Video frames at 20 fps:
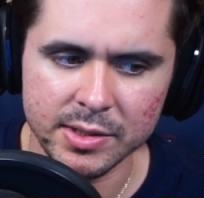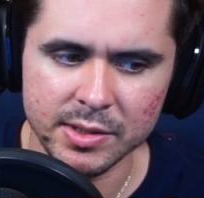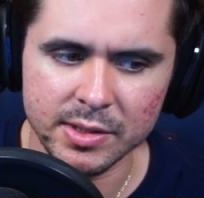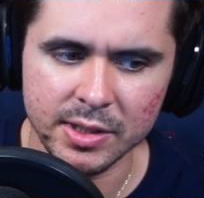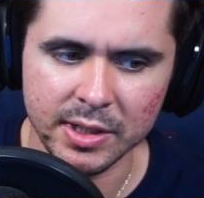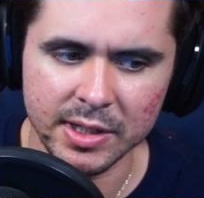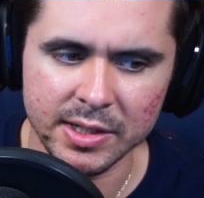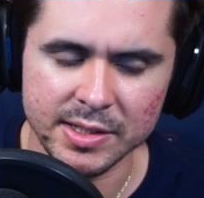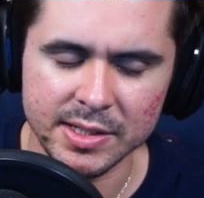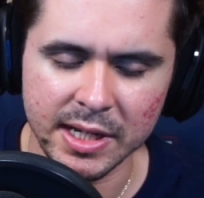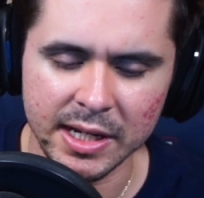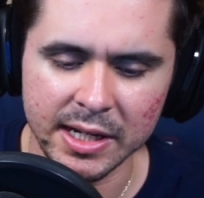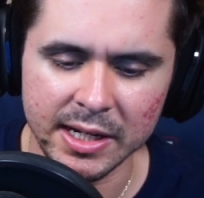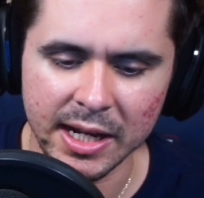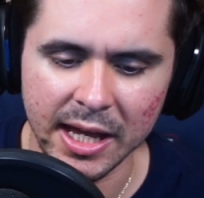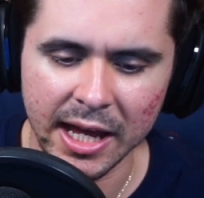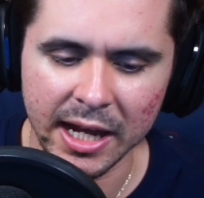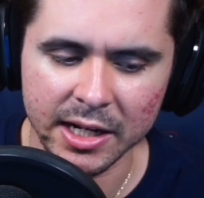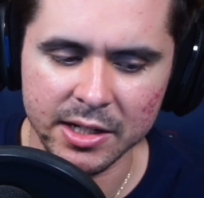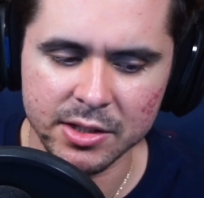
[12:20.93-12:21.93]
to contain
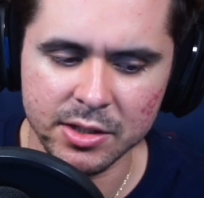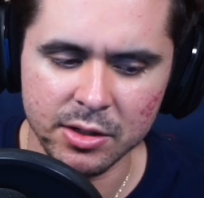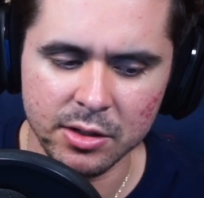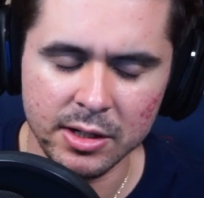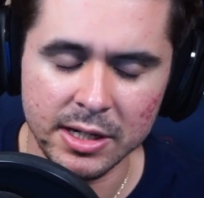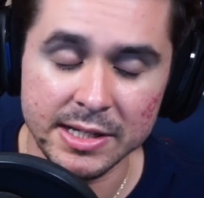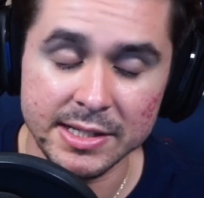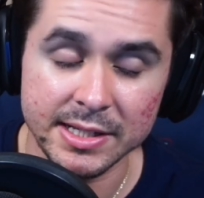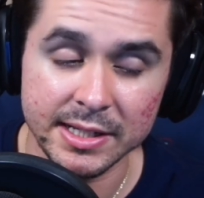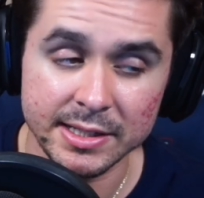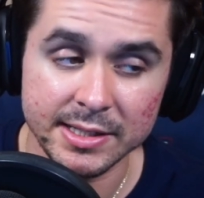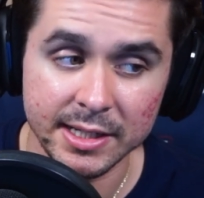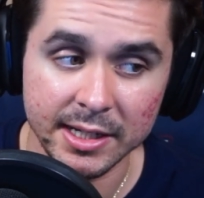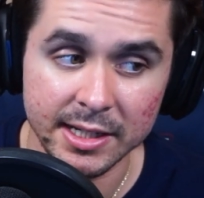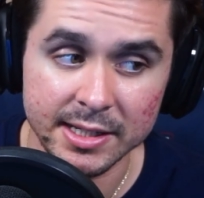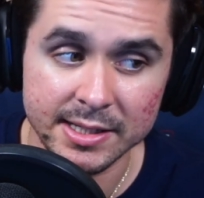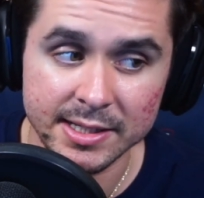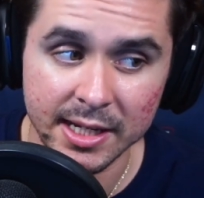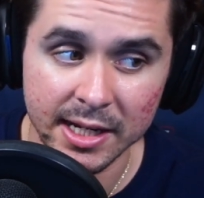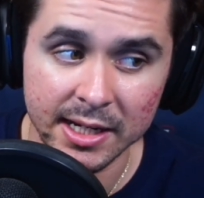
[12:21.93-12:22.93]
Hector? Is it to
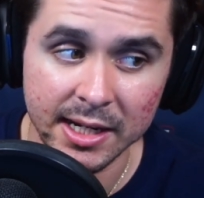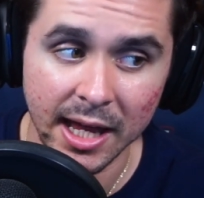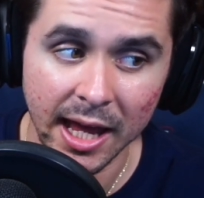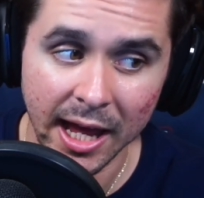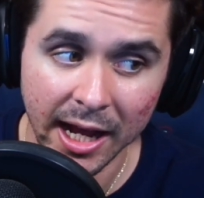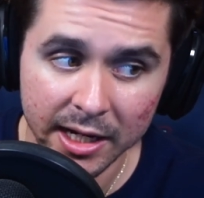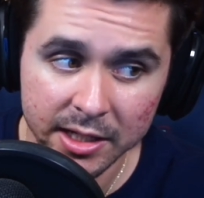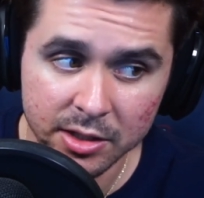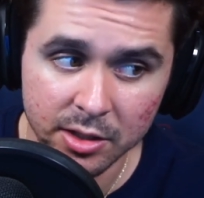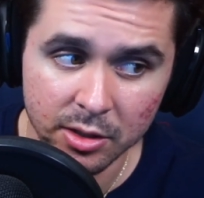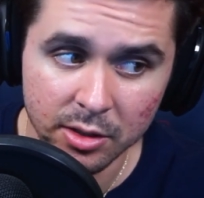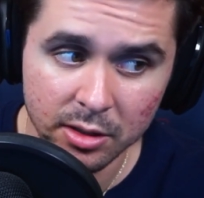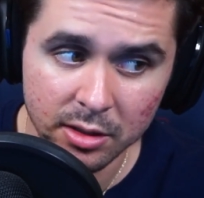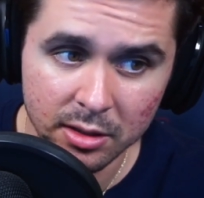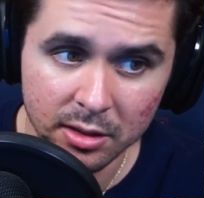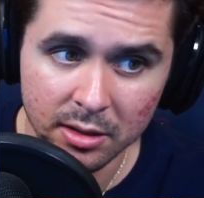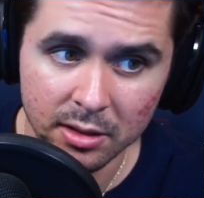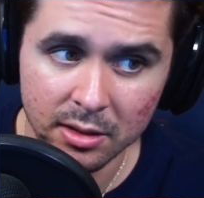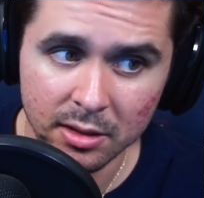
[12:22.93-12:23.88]
contain Hector?